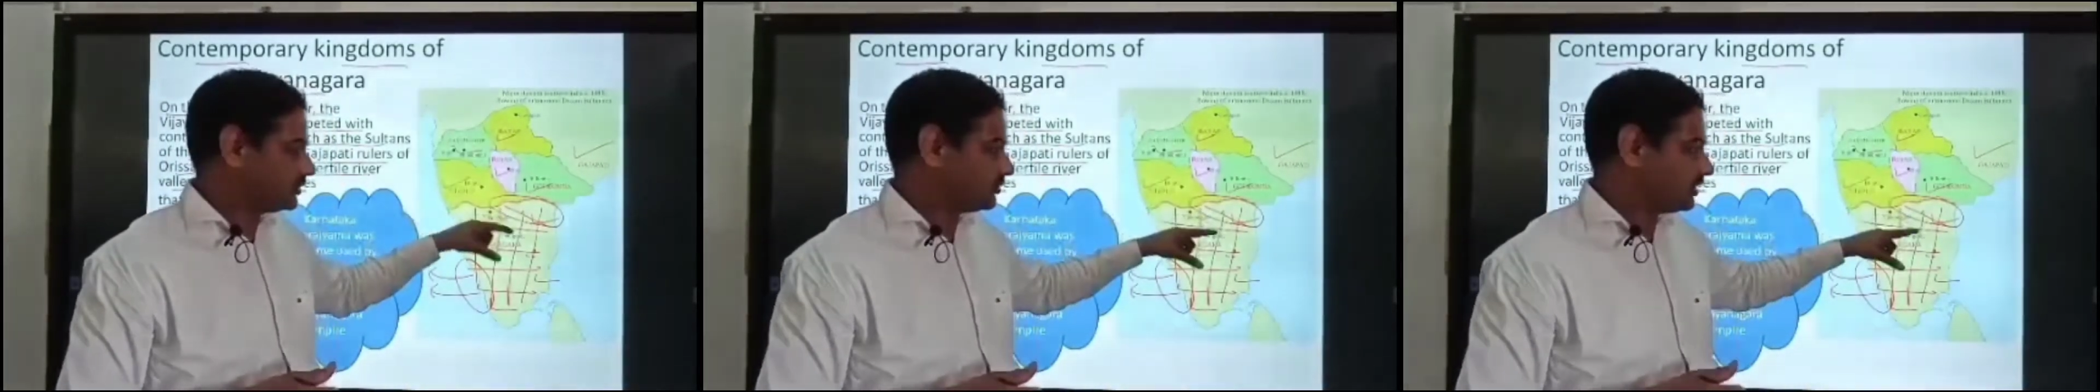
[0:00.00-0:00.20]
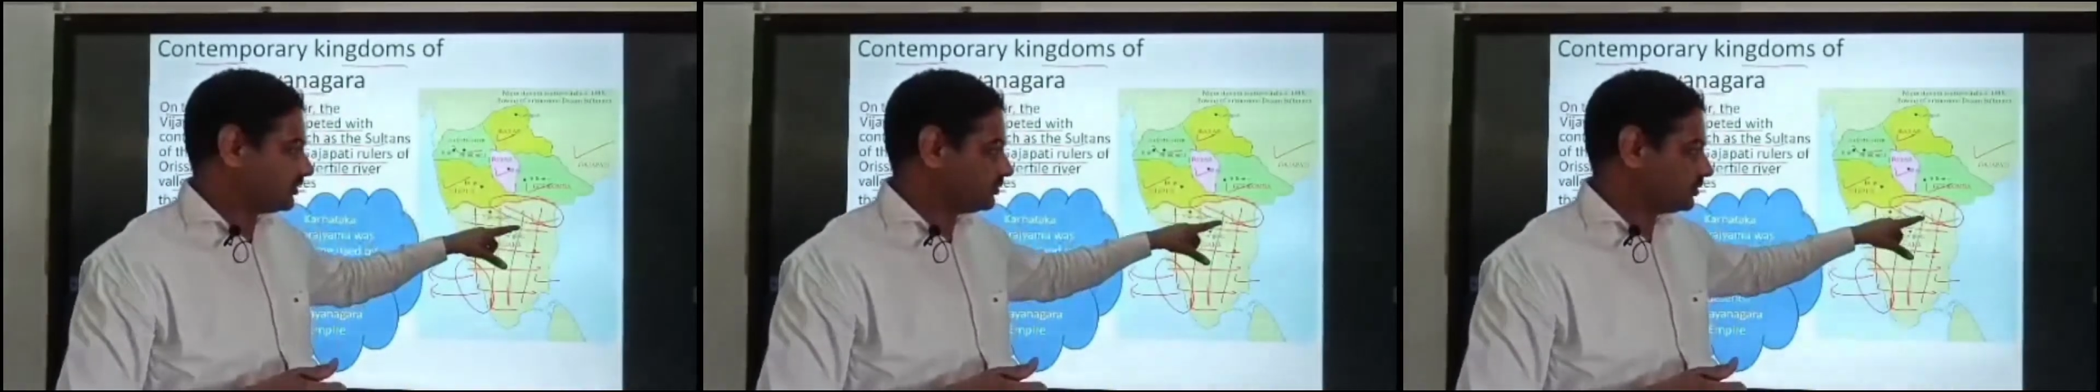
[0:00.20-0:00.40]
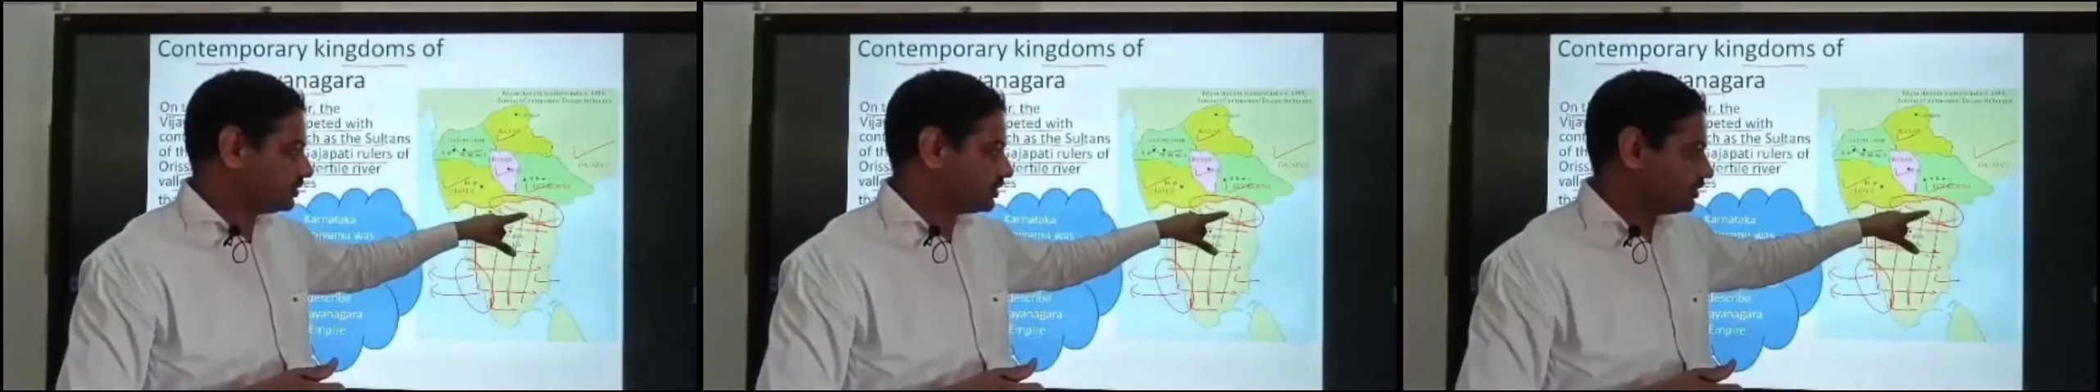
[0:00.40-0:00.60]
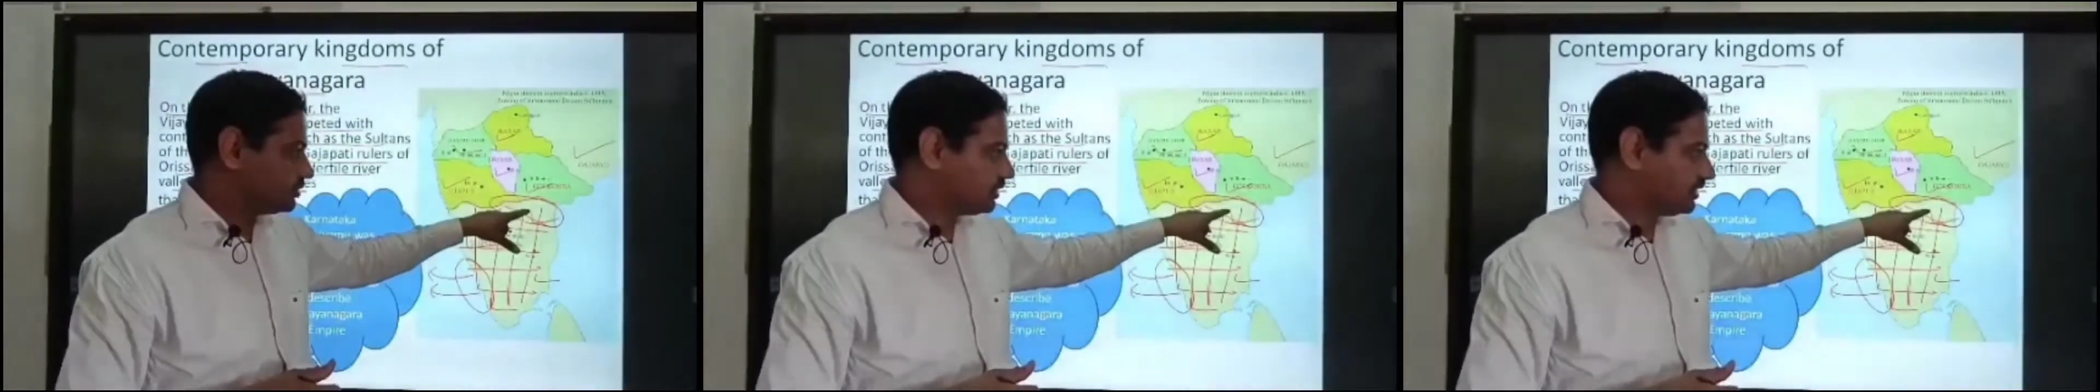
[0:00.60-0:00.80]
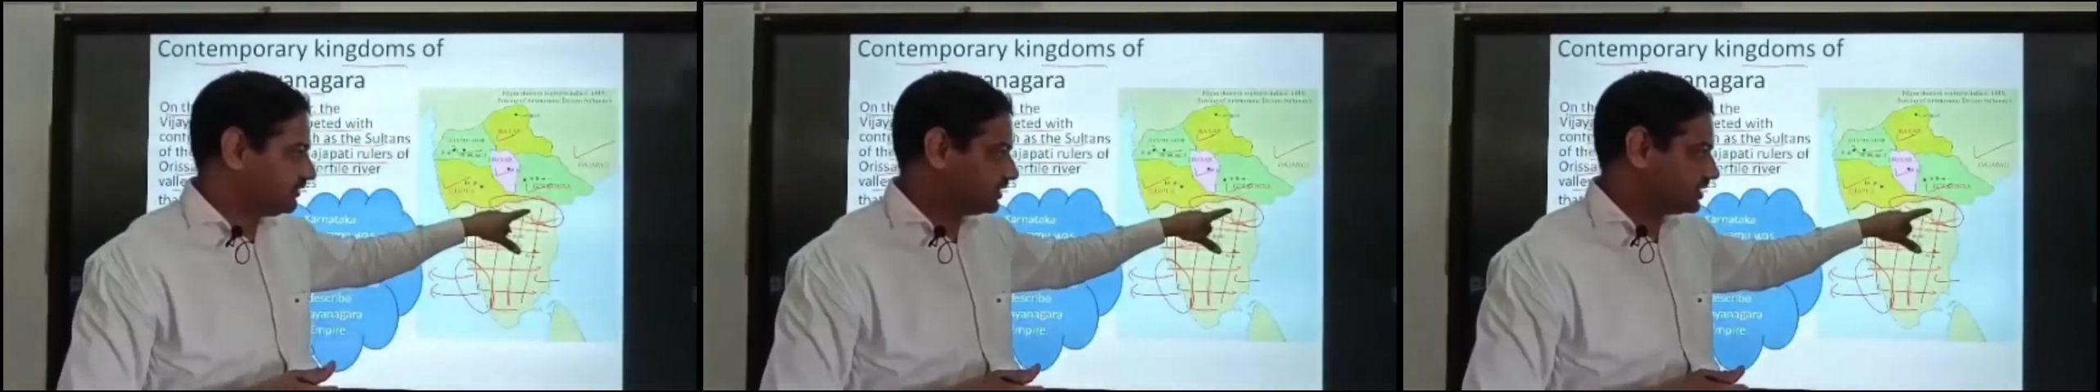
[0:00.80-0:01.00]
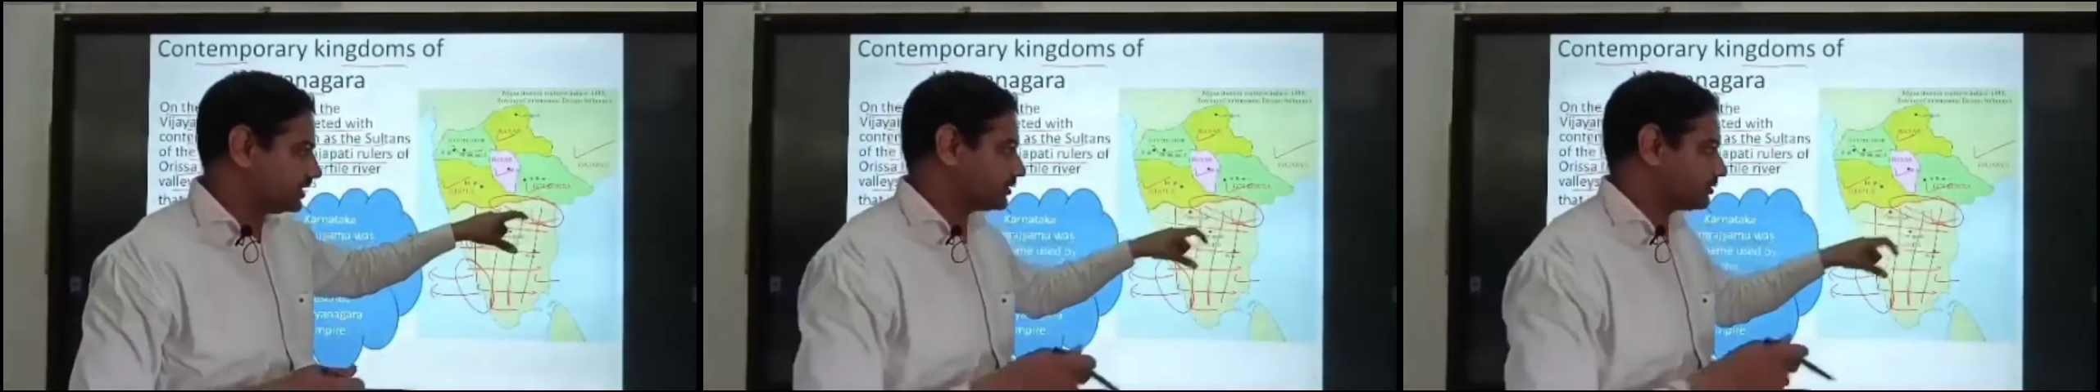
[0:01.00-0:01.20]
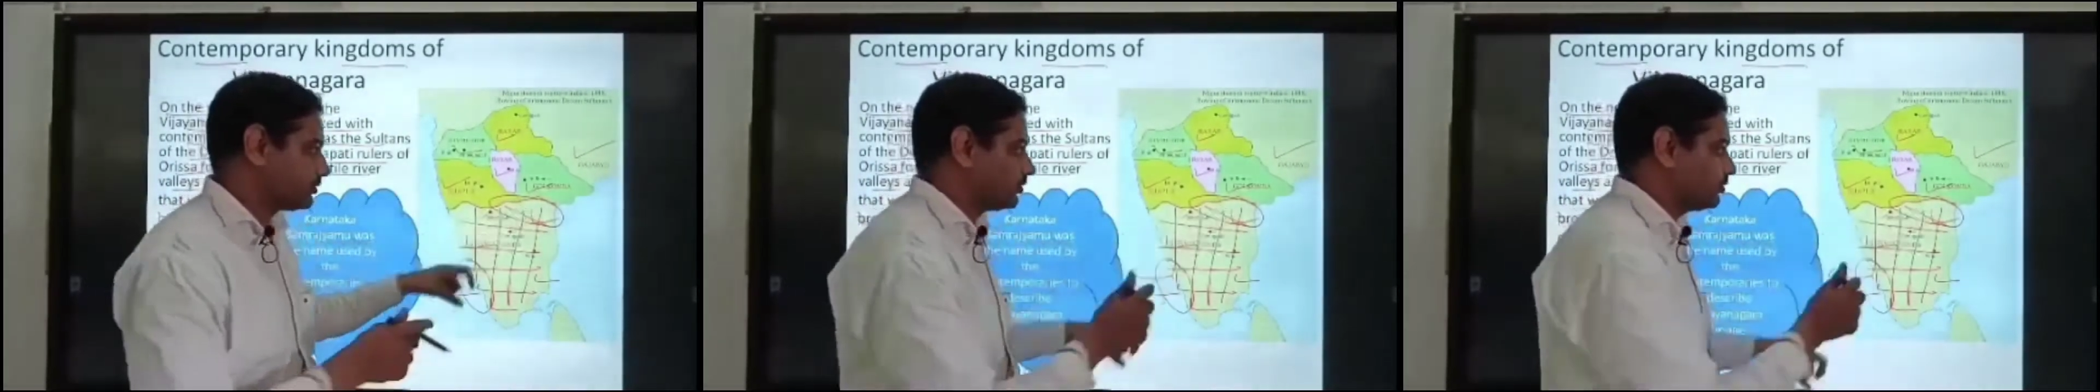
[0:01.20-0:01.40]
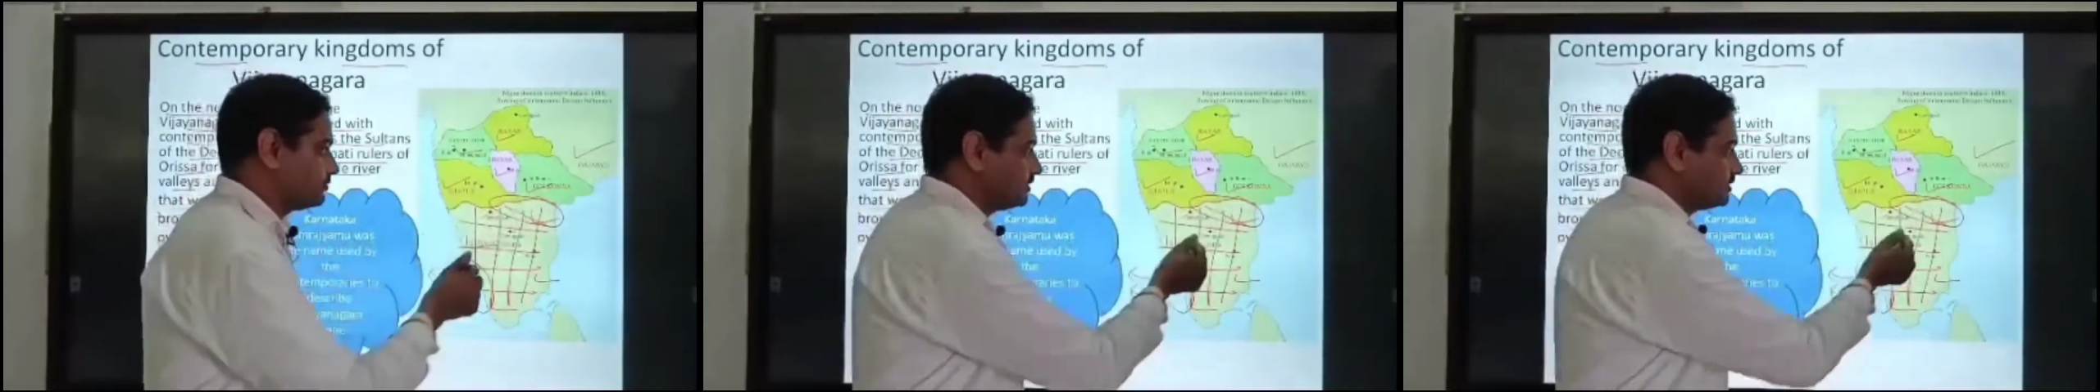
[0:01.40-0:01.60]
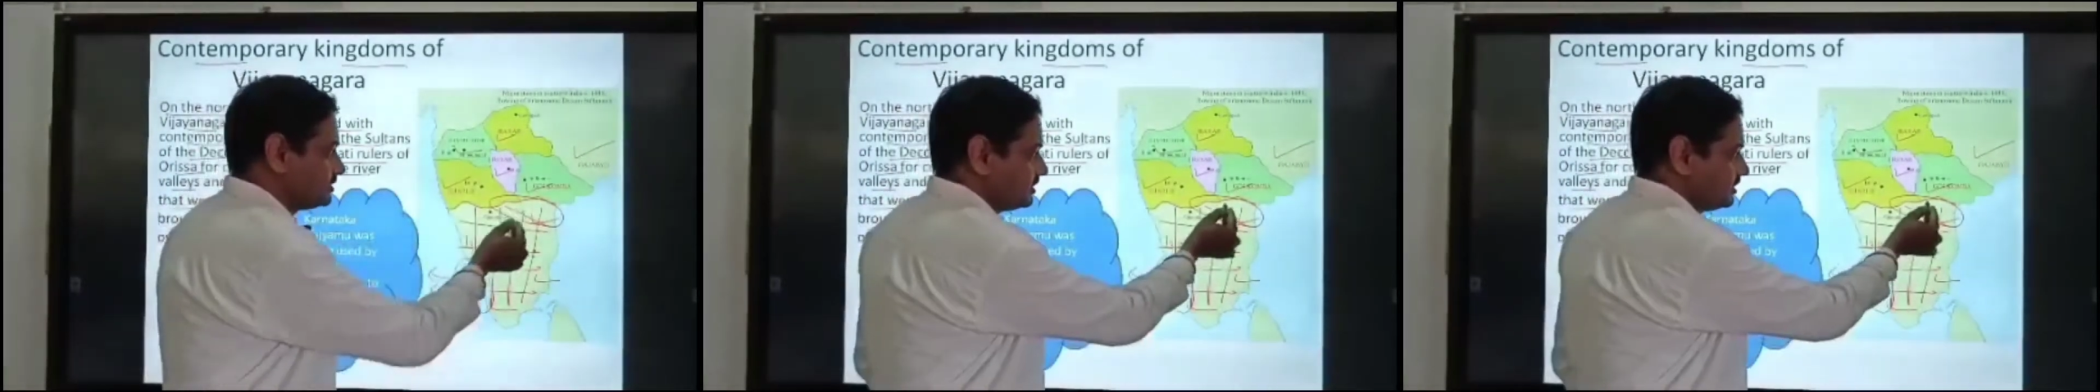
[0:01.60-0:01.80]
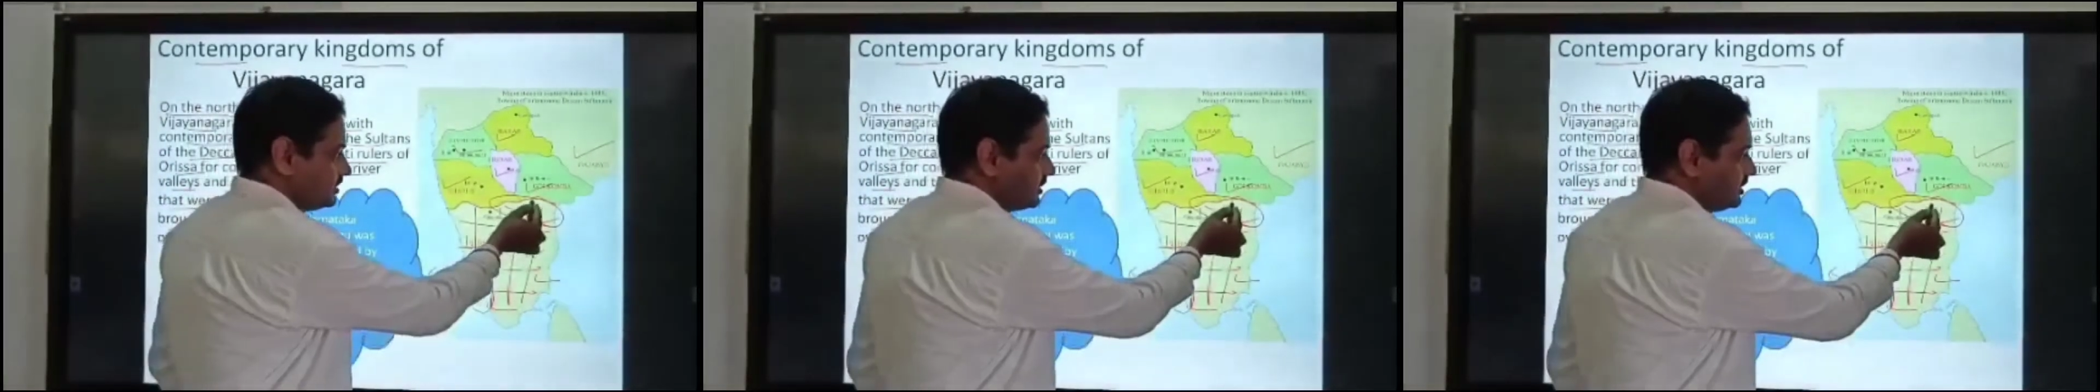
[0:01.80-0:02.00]
ruler wanted to have a control of this
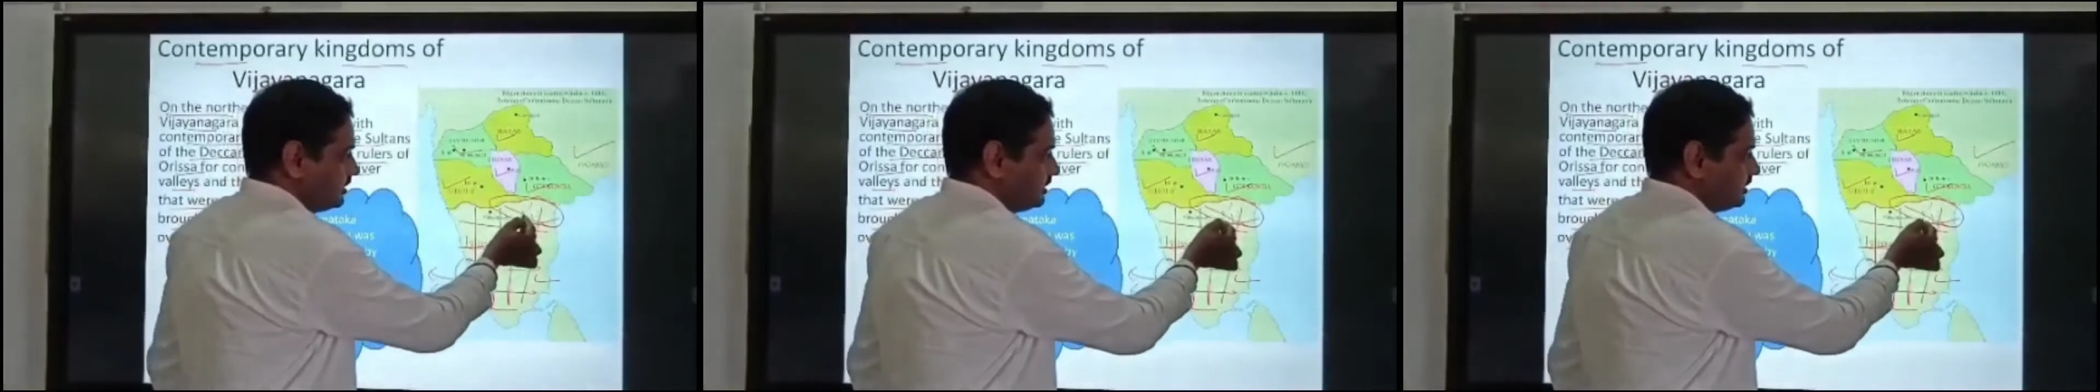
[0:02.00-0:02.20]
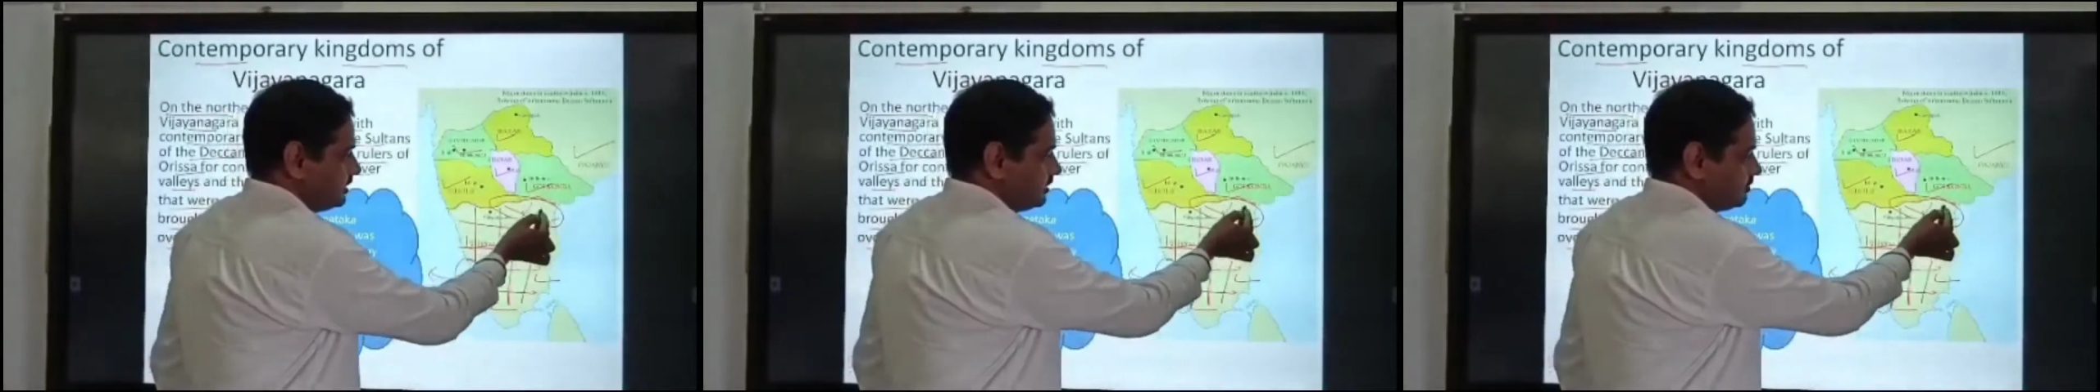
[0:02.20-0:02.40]
region,